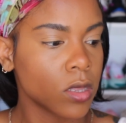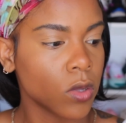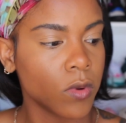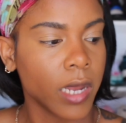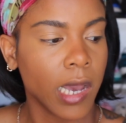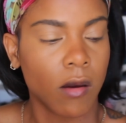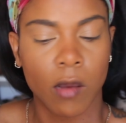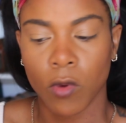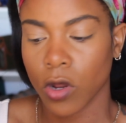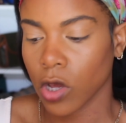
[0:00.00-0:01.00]
so now
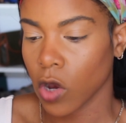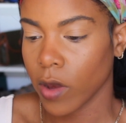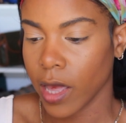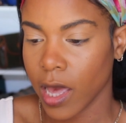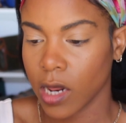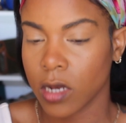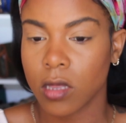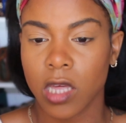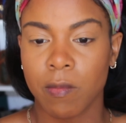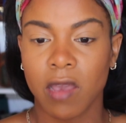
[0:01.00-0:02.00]
I'm gonna go ahead and set